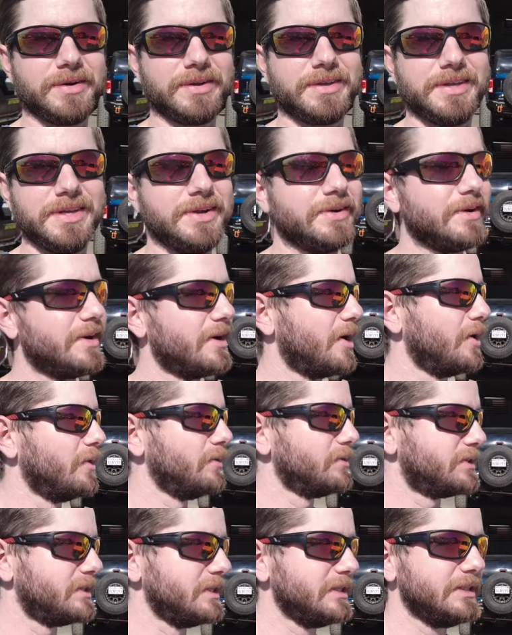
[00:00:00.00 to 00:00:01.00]
are here at
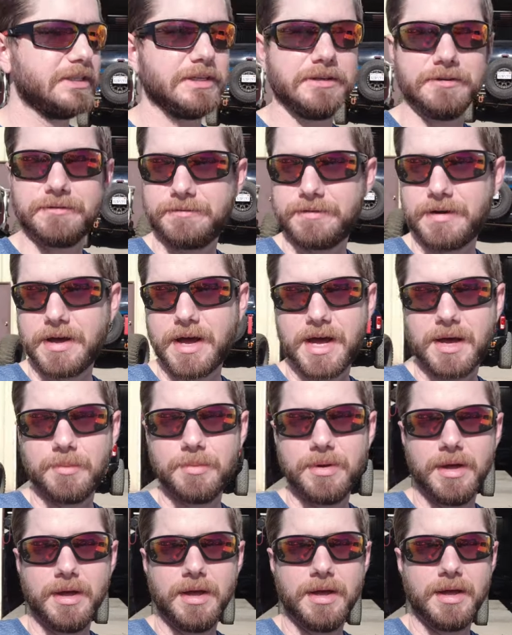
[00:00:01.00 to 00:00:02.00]
OCD
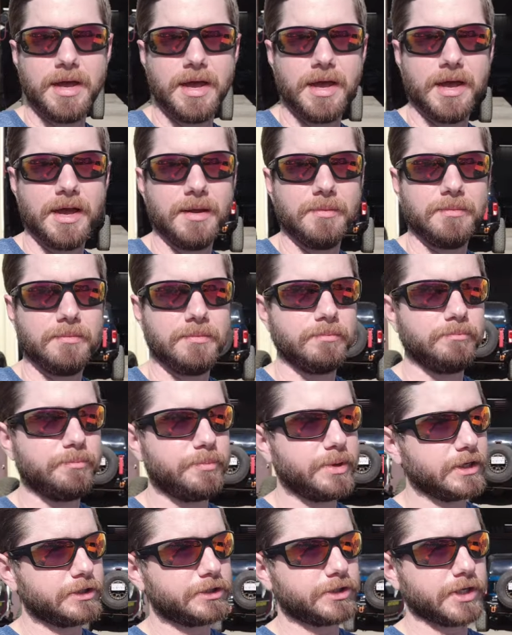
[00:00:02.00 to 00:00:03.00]
Fab, and
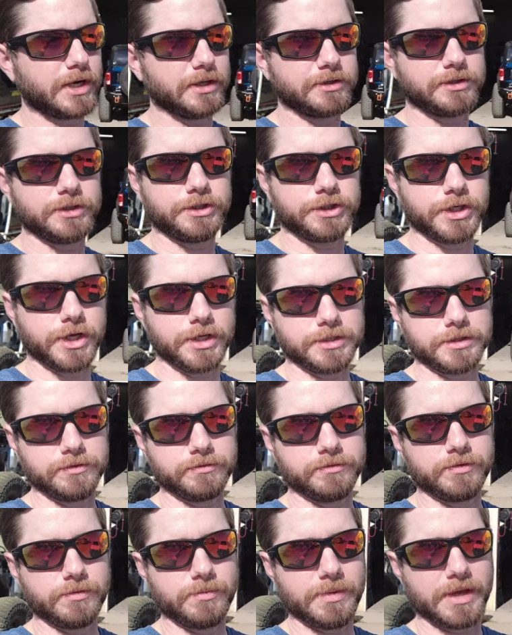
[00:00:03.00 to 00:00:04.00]
big shout out to
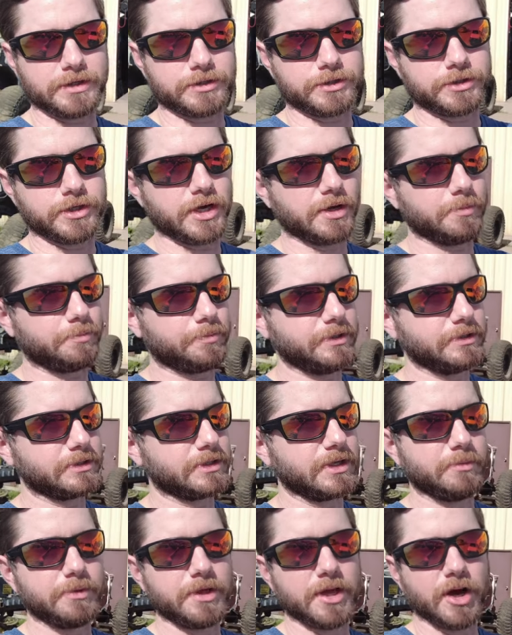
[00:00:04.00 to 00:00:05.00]
Jason from that shop. He's
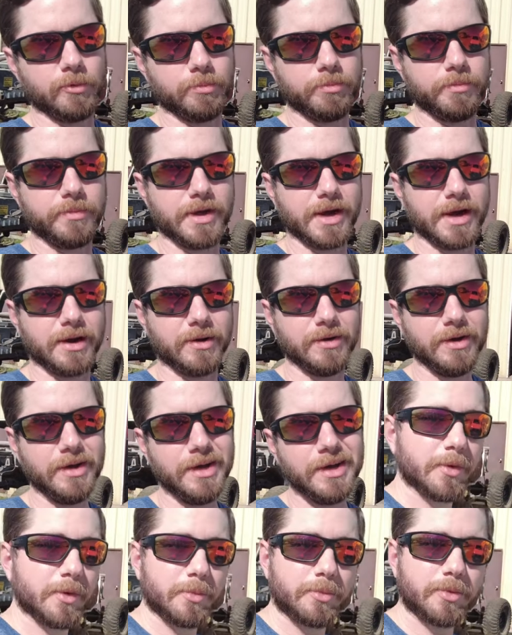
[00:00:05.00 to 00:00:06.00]
going to be helping me out
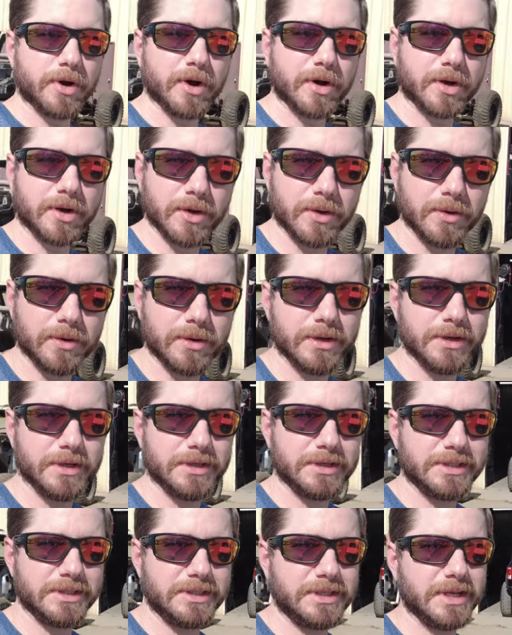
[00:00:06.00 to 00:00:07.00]
the Bronco
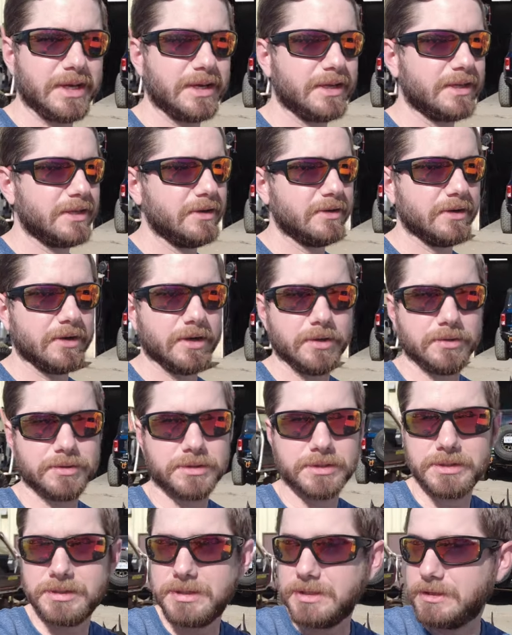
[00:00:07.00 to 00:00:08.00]
today here at
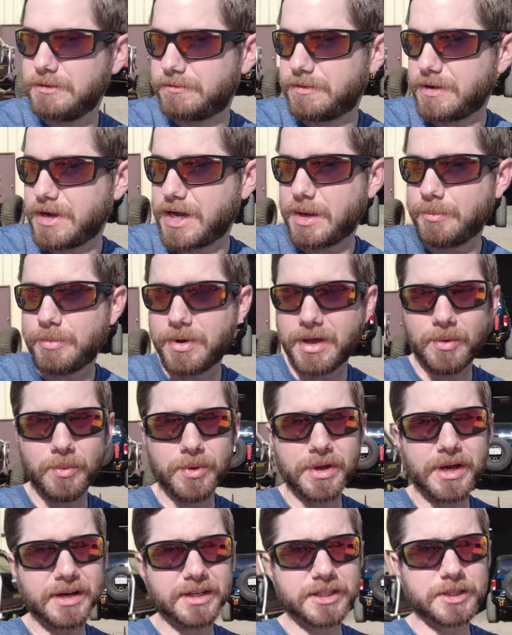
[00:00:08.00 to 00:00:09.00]
OCD Fab, and
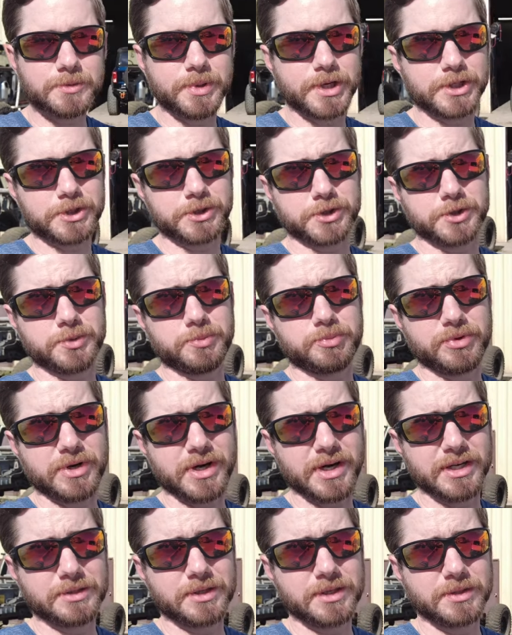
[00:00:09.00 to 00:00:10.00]
we got a special
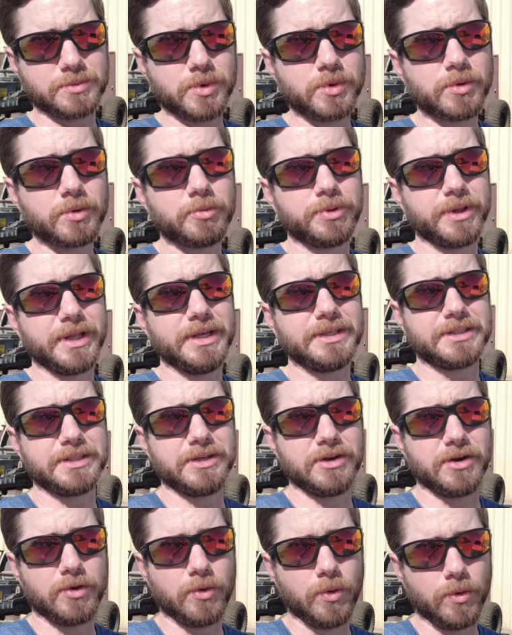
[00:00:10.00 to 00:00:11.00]
surprise because we're
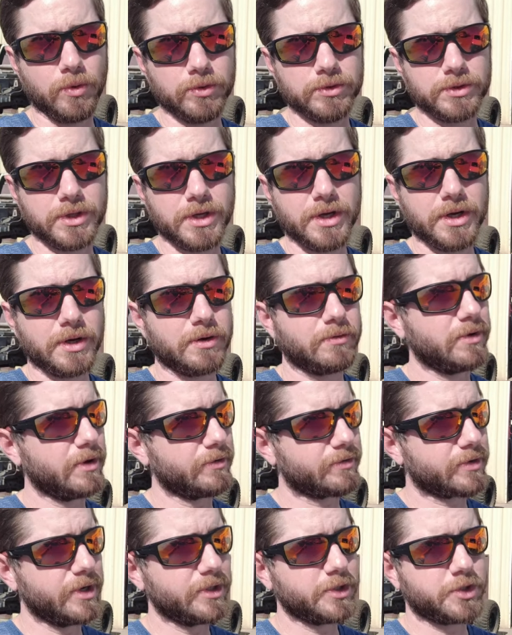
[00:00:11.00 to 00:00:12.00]
replacing our old
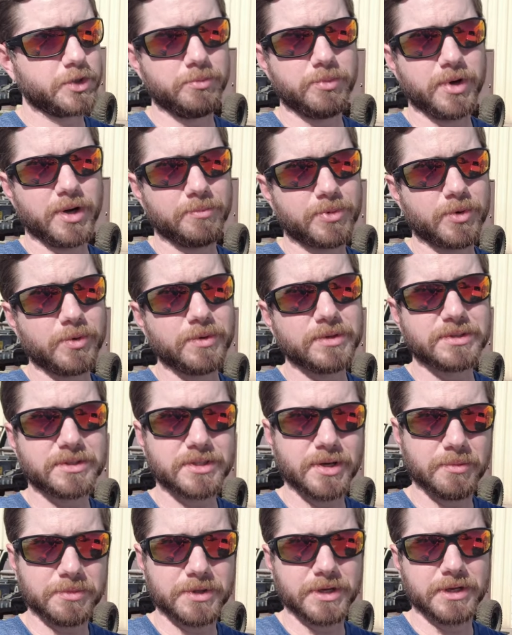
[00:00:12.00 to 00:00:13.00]
Rough Country bumper with
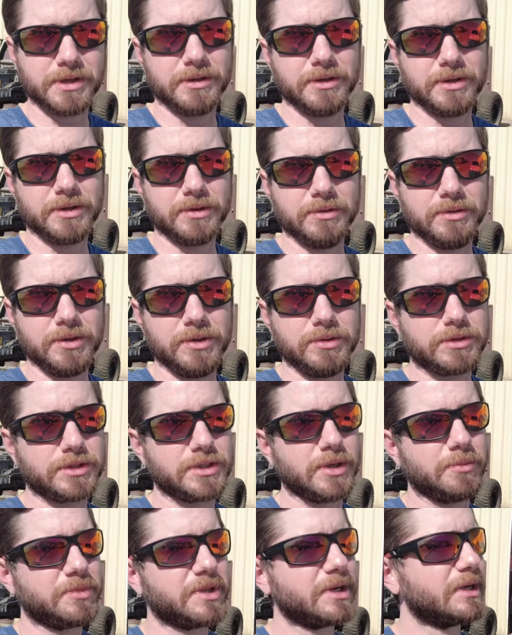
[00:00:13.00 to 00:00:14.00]
something a little new,
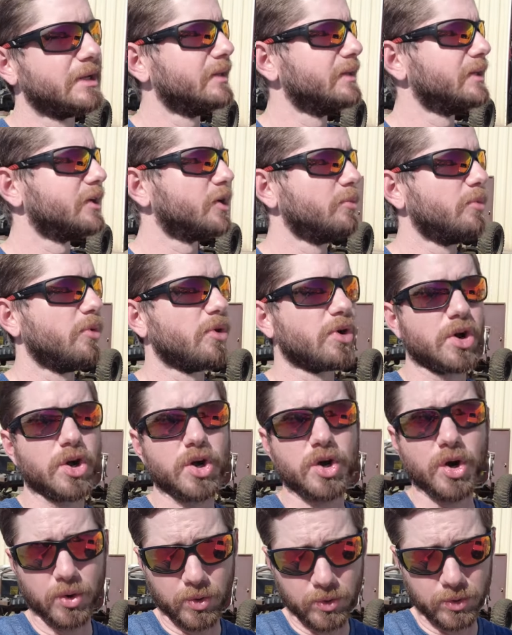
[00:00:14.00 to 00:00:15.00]
something a little more
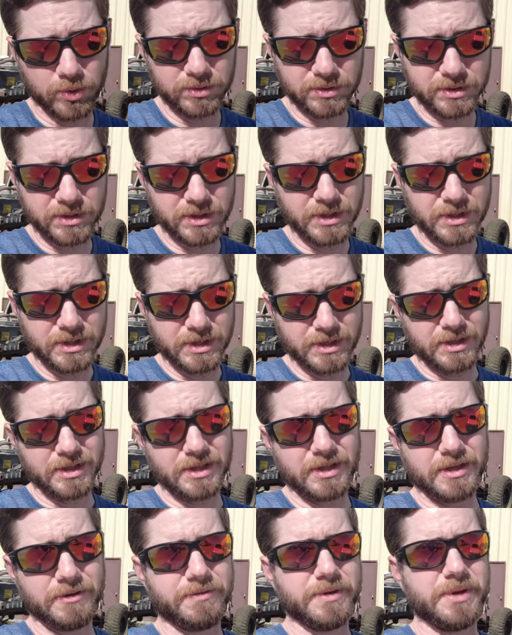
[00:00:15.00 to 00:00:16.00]
gold,
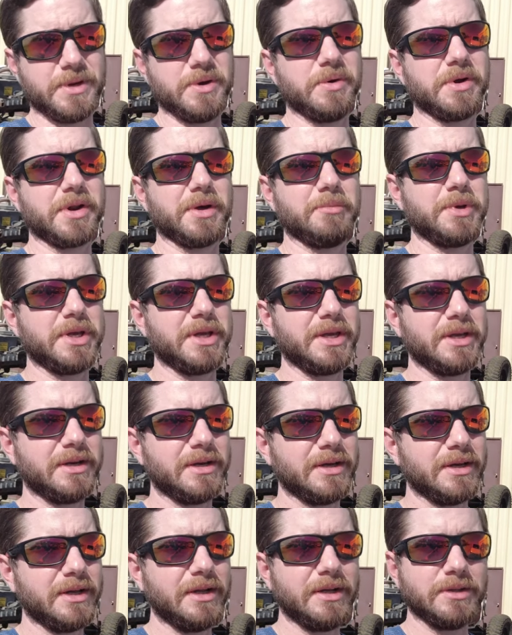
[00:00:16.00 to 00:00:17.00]
if you know what I
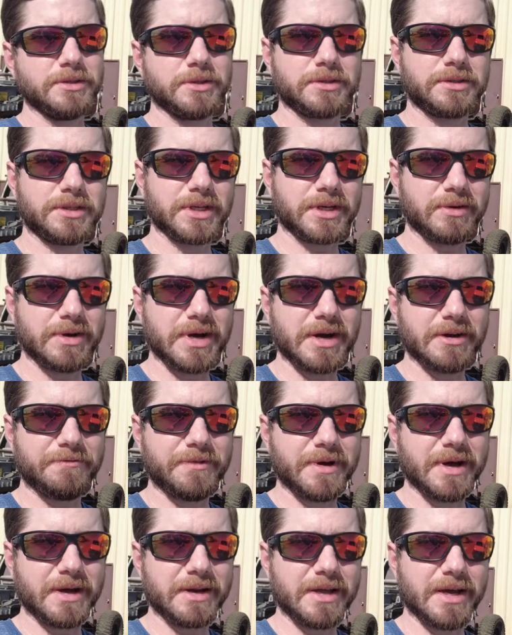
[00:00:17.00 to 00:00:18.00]
mean. So stick around and
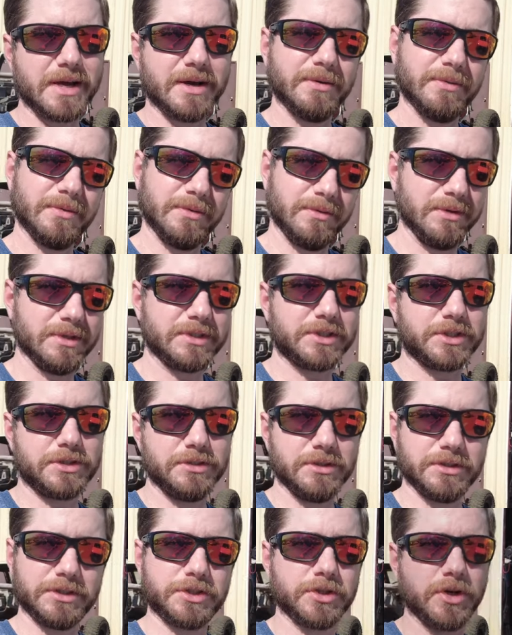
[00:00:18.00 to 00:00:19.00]
find out. Let's,
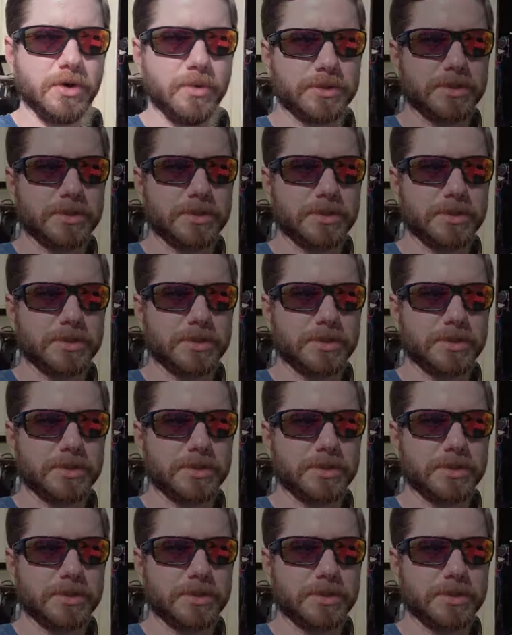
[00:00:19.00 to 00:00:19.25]
let's show you